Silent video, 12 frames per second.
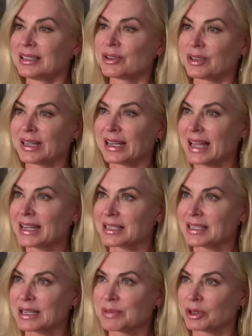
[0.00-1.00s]
Literally, I'd like
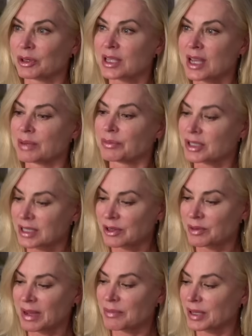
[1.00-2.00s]
to sleep with those kind of books
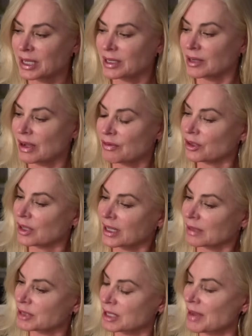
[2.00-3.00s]
under my pillow. I feel
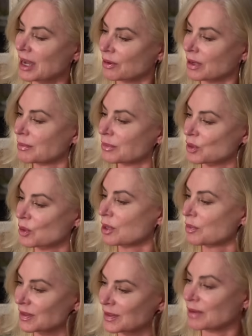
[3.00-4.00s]
like I'm somehow
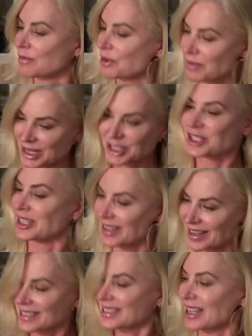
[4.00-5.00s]
absorbing the information
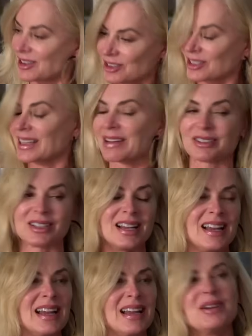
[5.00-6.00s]
on a cellular level.
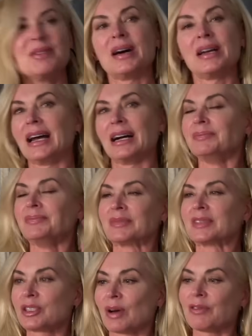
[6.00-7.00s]
But yeah,
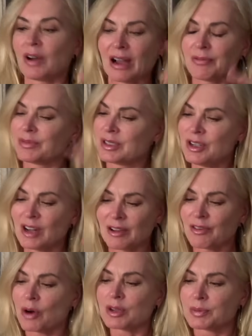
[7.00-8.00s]
so
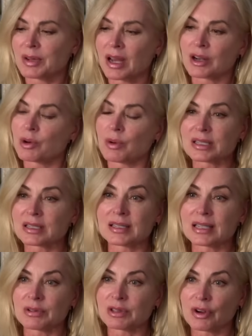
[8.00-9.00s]
I've always been on a quest
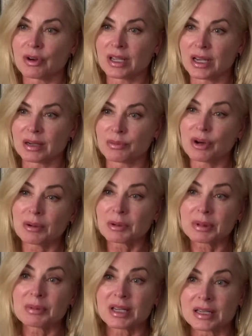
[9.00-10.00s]
since I was very young,
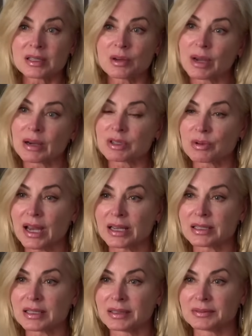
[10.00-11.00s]
probably because of the way I was
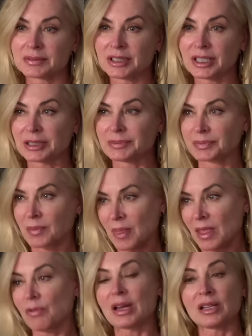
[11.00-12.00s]
raised. You know,
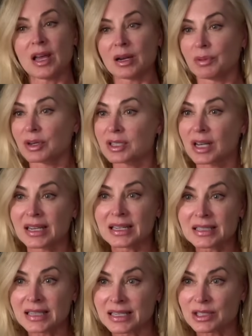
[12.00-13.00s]
read a lot of books on
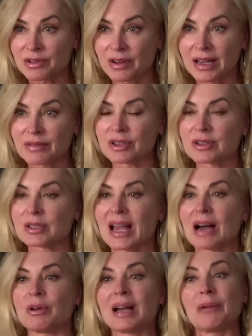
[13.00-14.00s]
incest survivors.
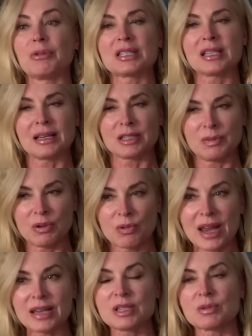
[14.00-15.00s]
What's it like to be
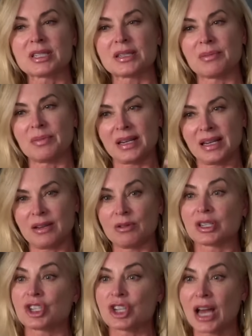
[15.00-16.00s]
raised with somebody
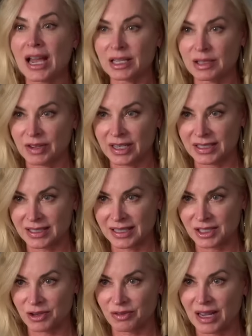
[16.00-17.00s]
who's a child of an
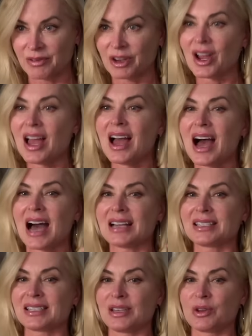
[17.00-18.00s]
incest survivor? I
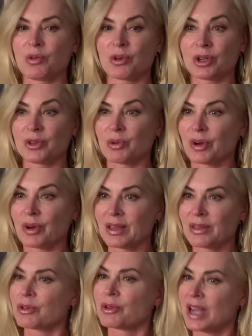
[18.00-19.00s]
see the world the way
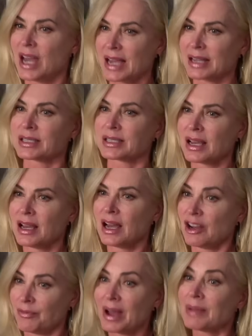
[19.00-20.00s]
through the eyes
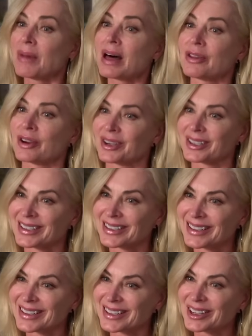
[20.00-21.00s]
of my mother,
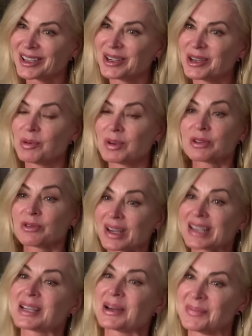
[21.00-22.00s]
who was a
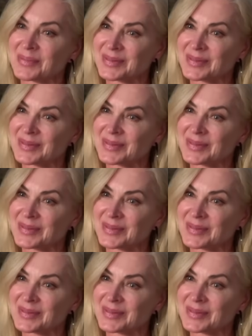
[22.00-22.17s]
victim.